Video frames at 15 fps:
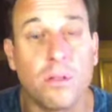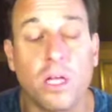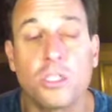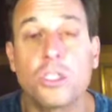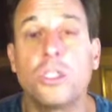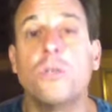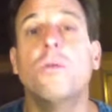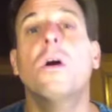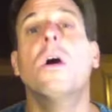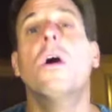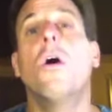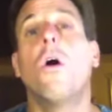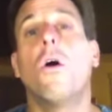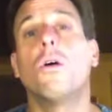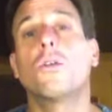bless you.
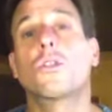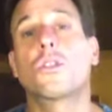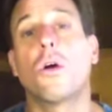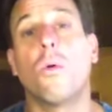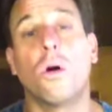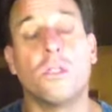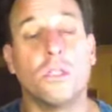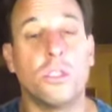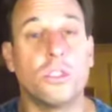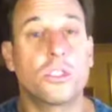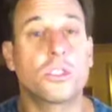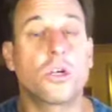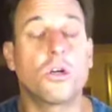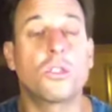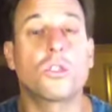Also, under the
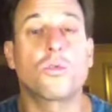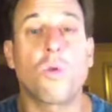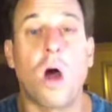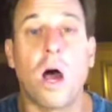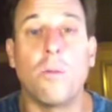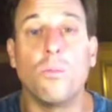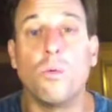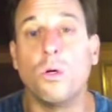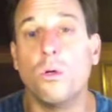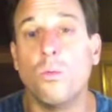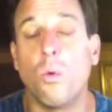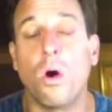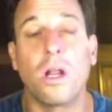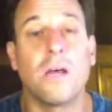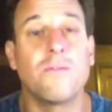search Robb Wood
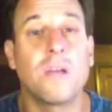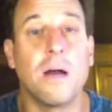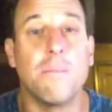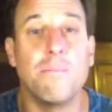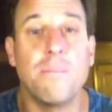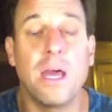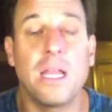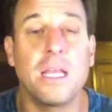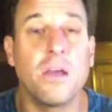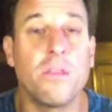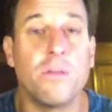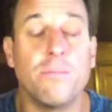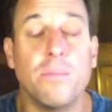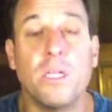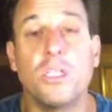One, I've got many of
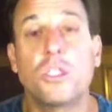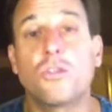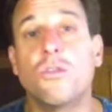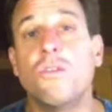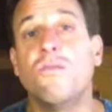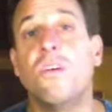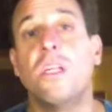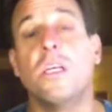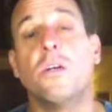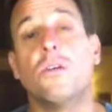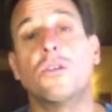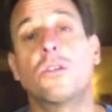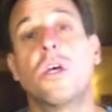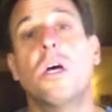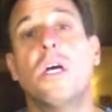the ministry
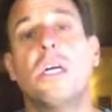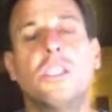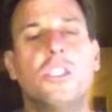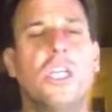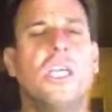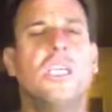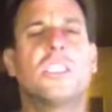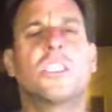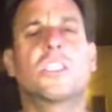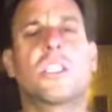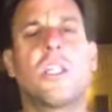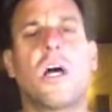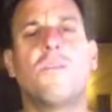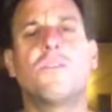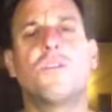videos. Jesus
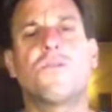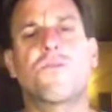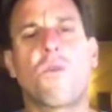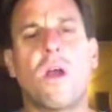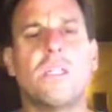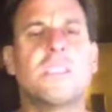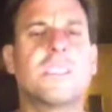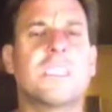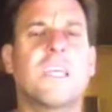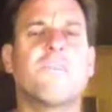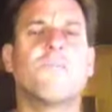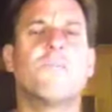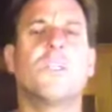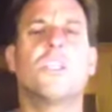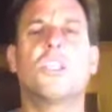loves your friends. Give
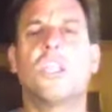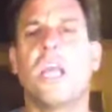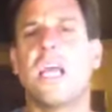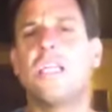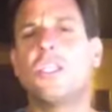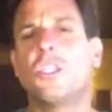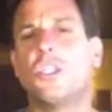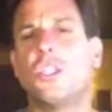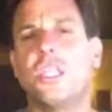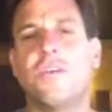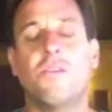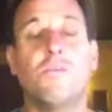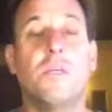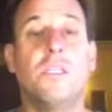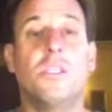him a chance. You'll
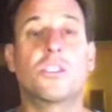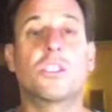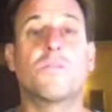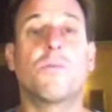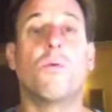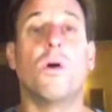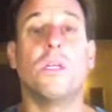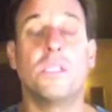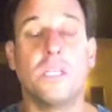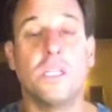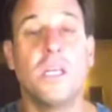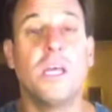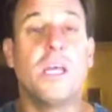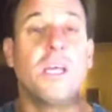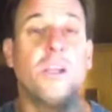never be disappointed.
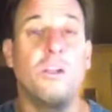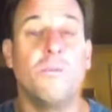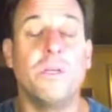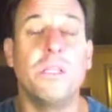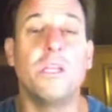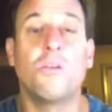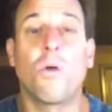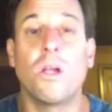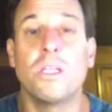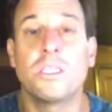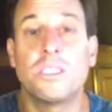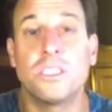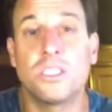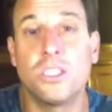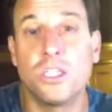It'll be the greatest
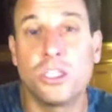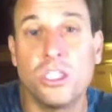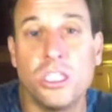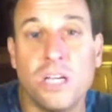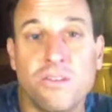decision you